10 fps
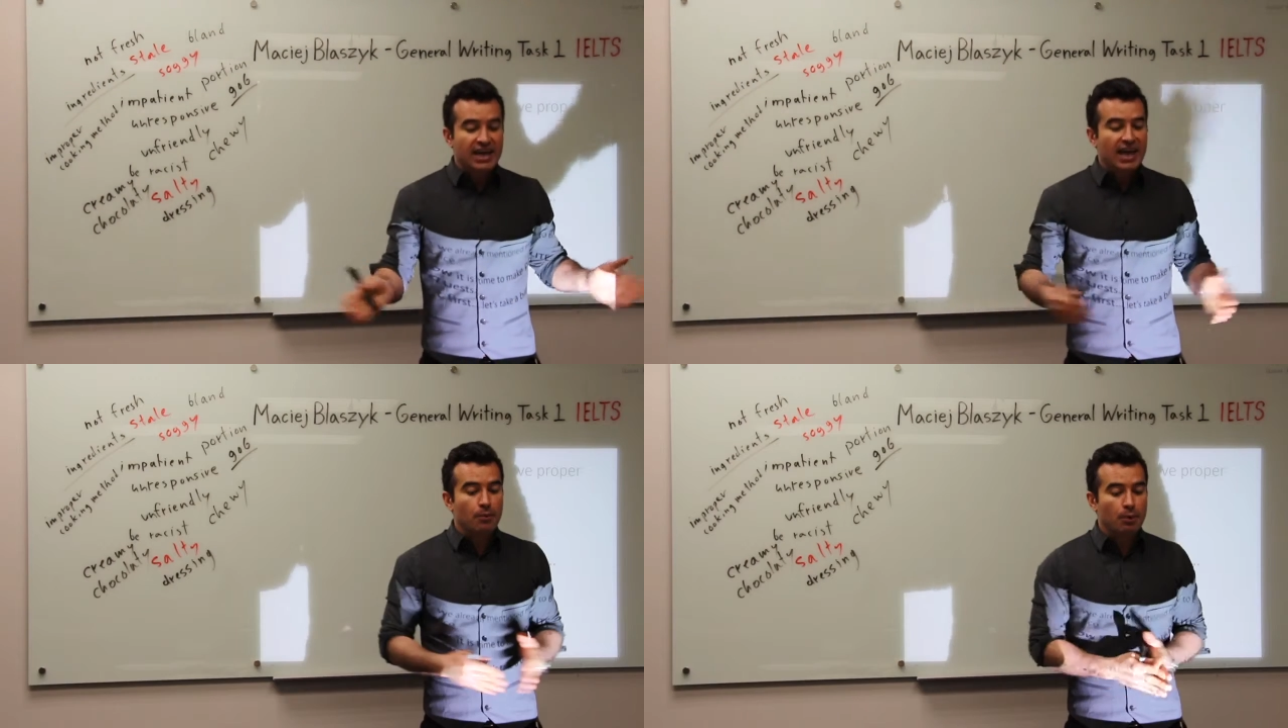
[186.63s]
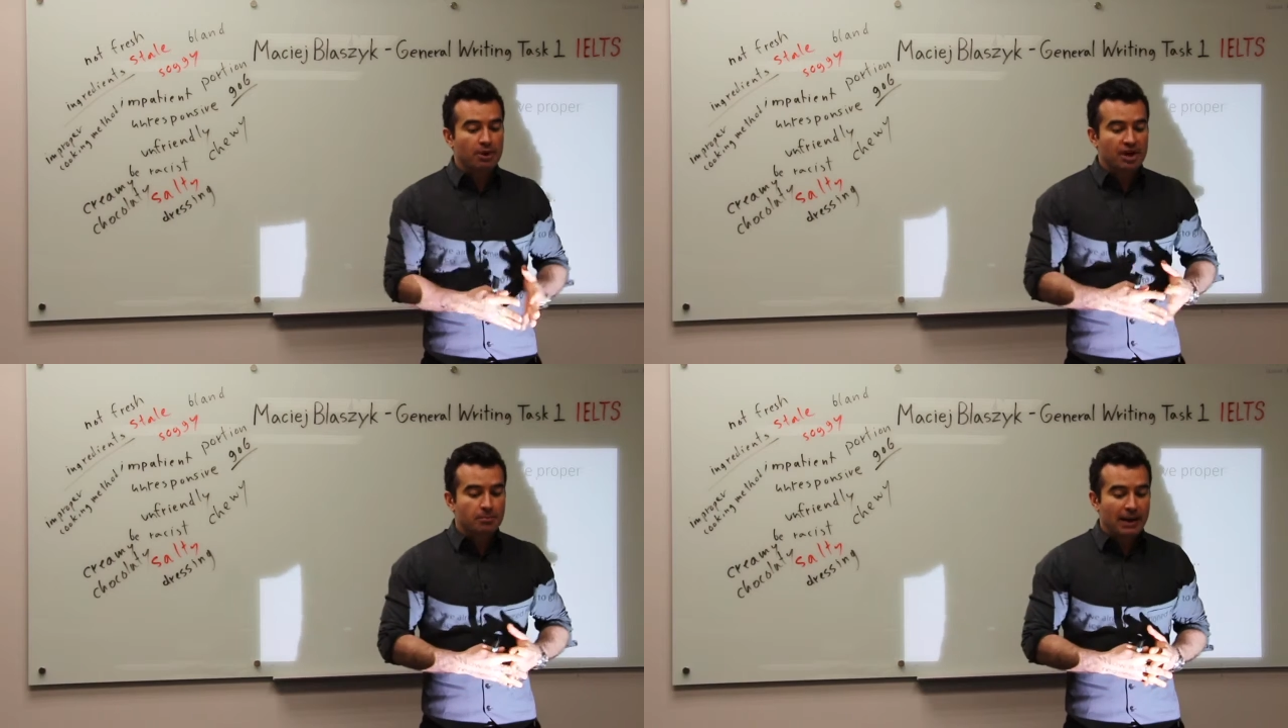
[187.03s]
And when
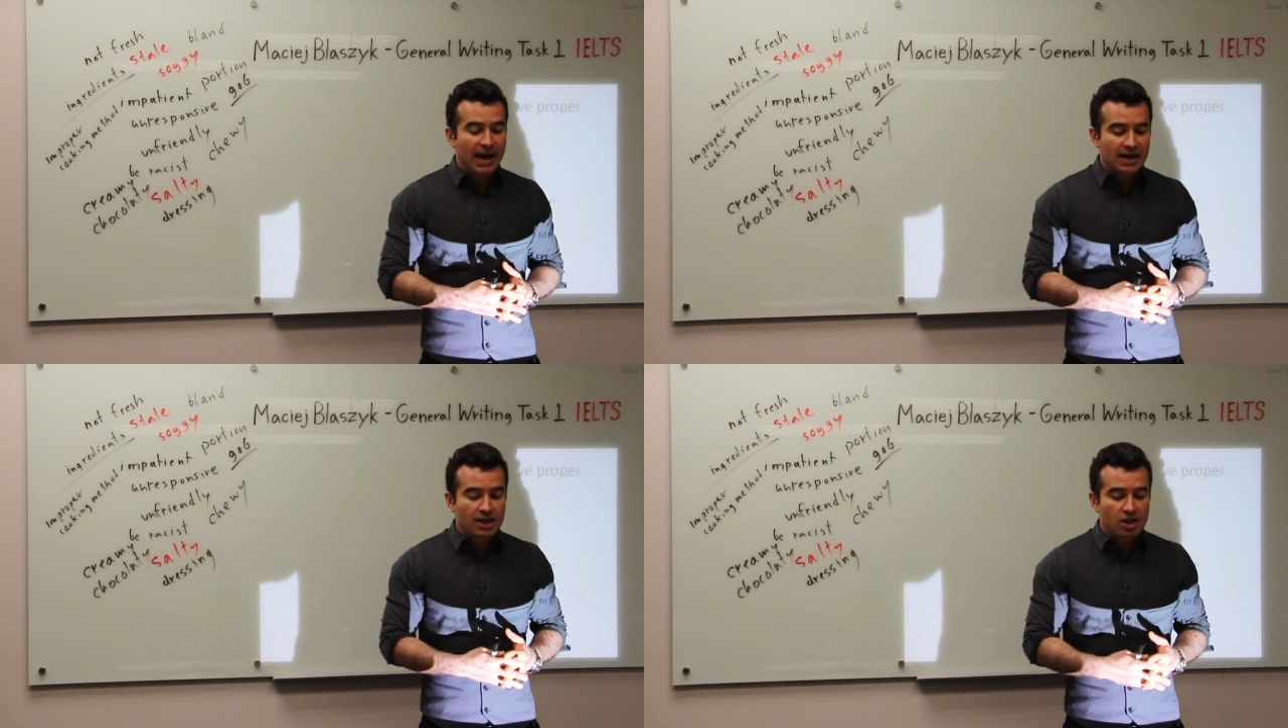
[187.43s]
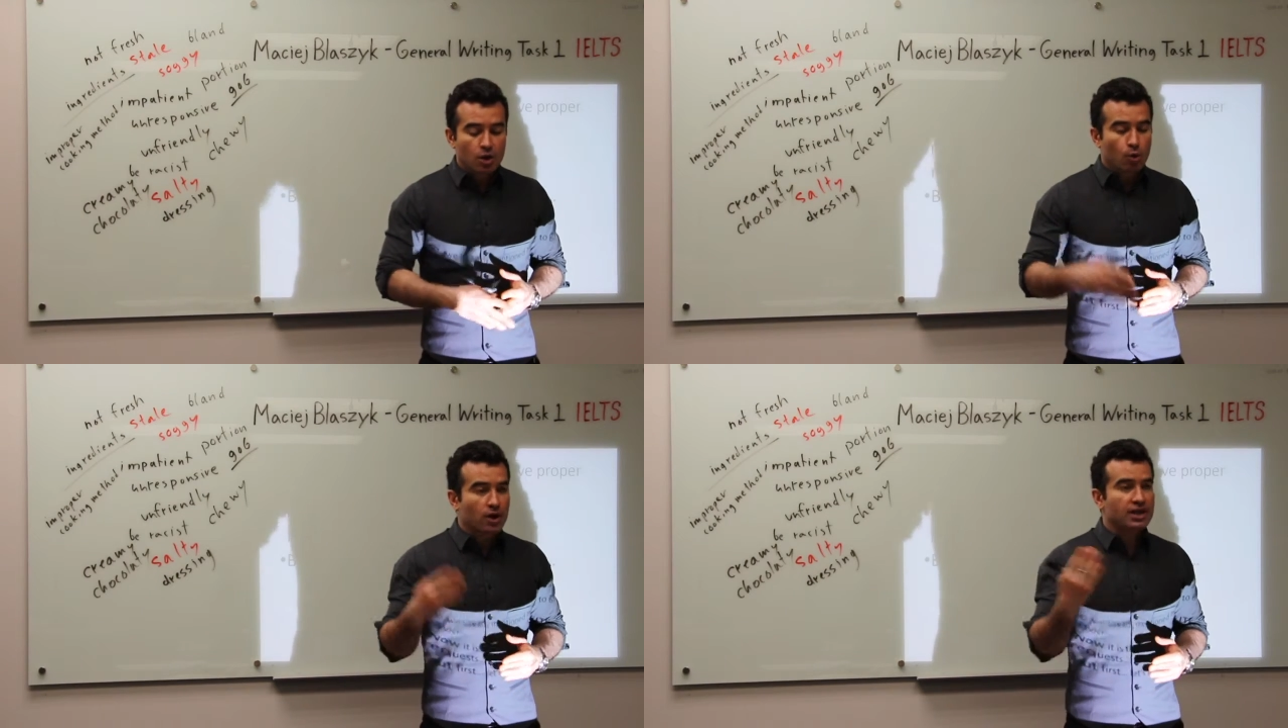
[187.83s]
we come back,
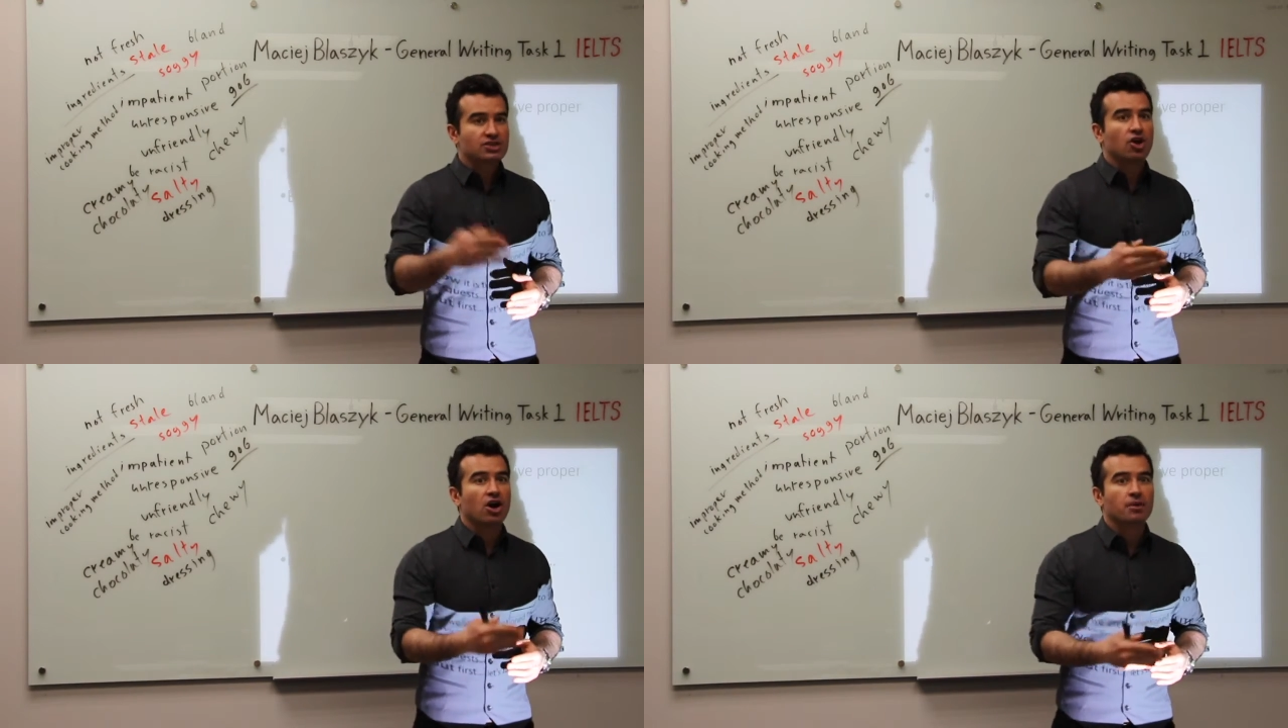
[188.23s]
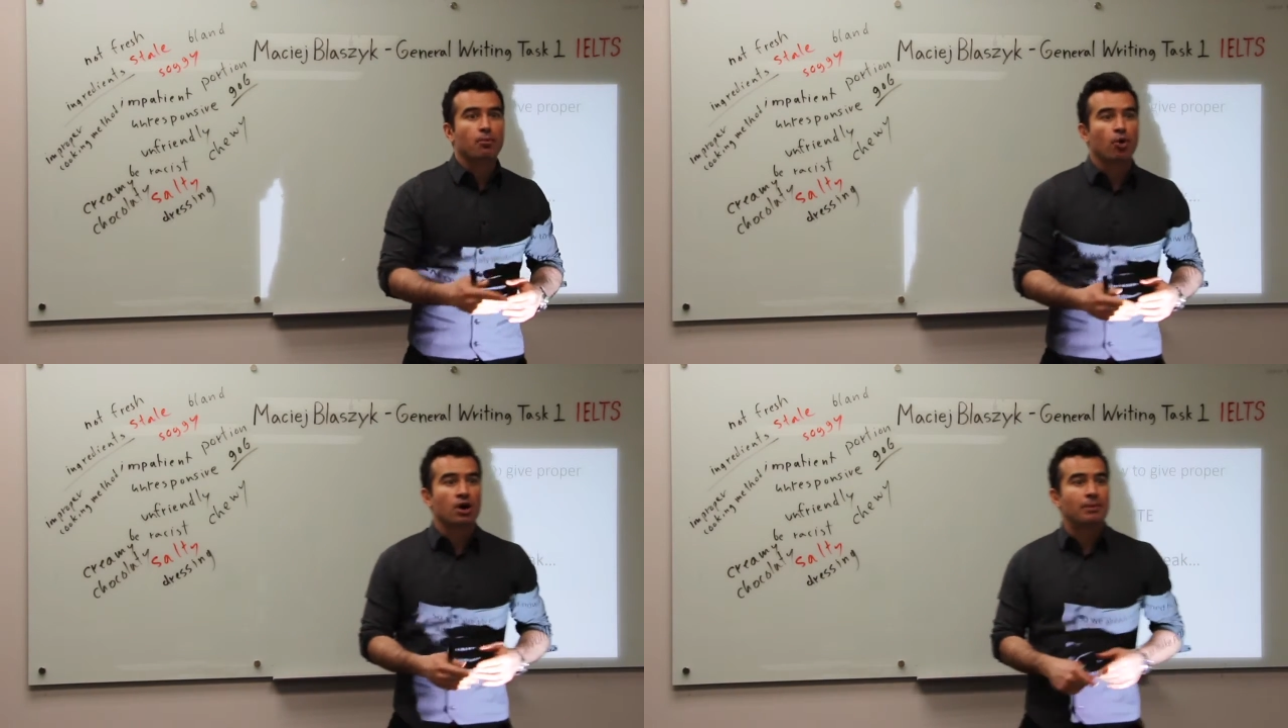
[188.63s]
we're gonna talk
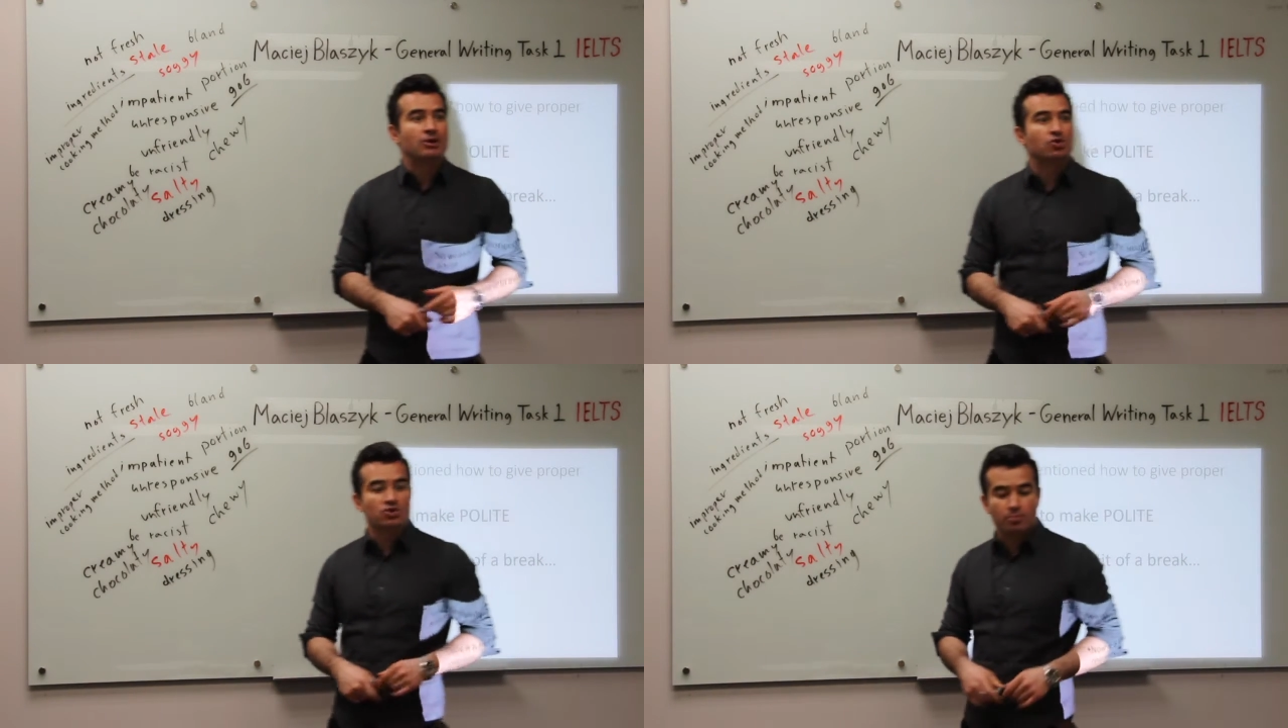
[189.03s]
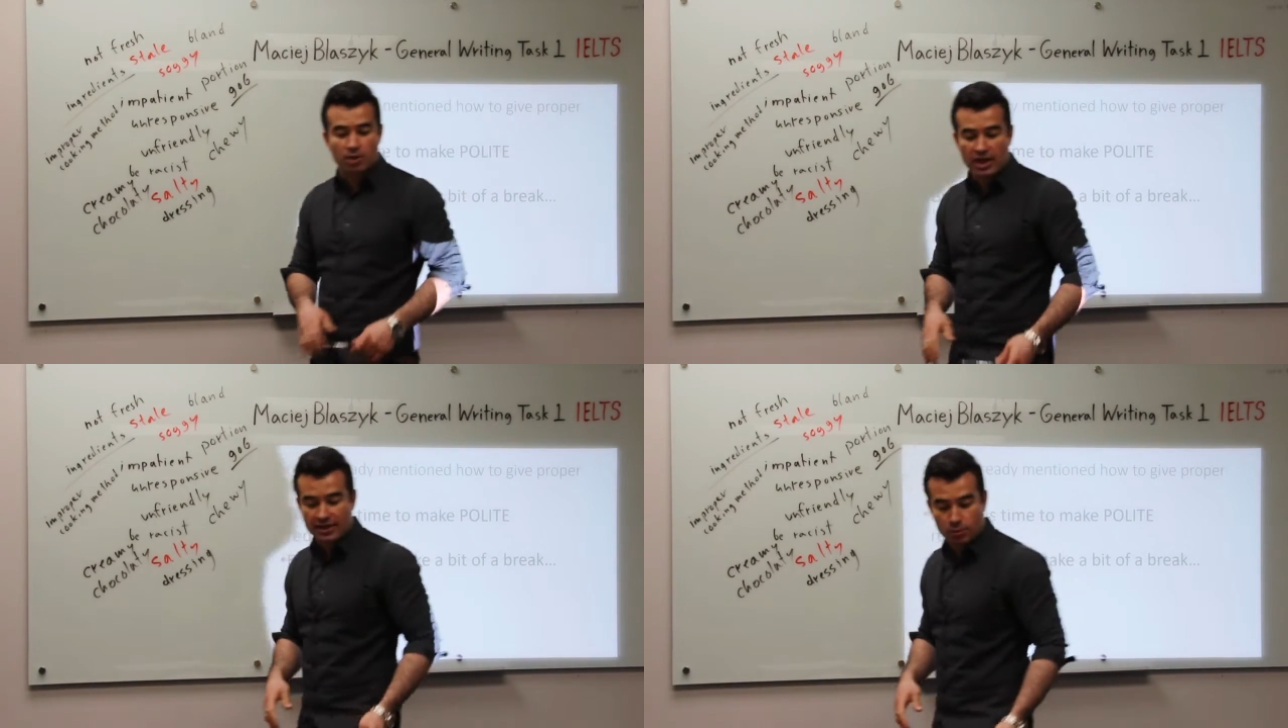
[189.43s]
more about those
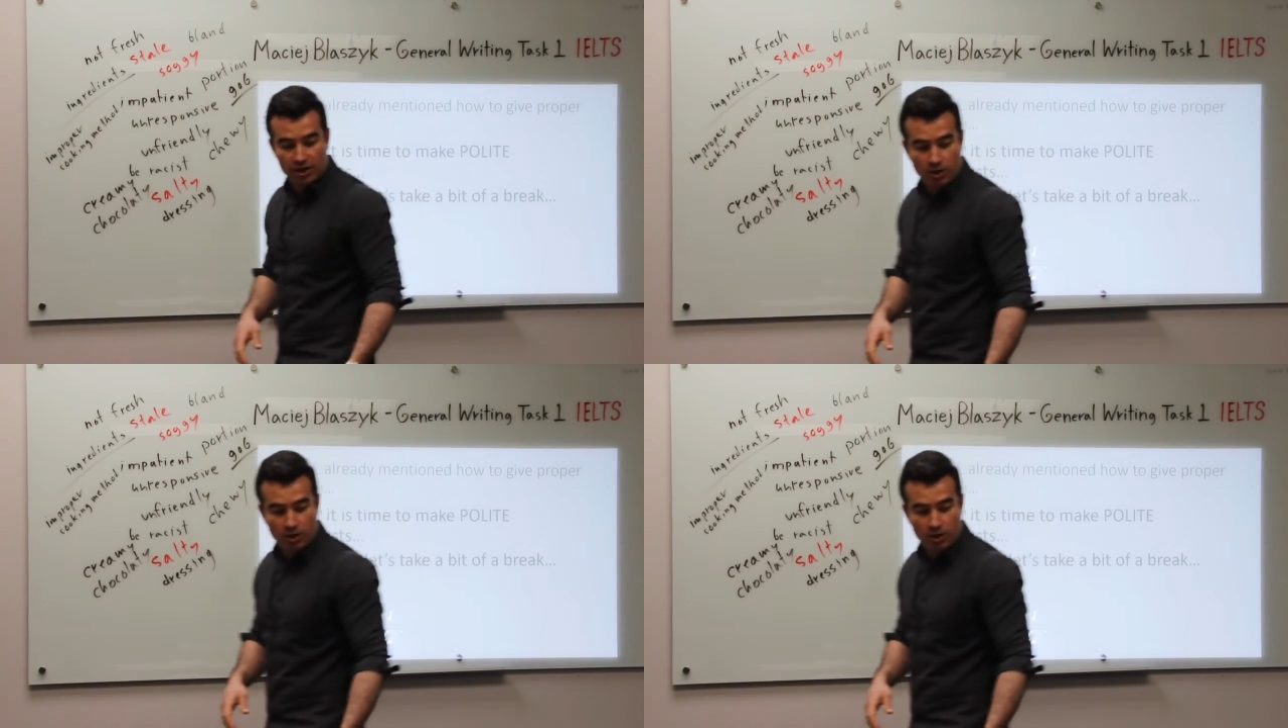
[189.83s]
polite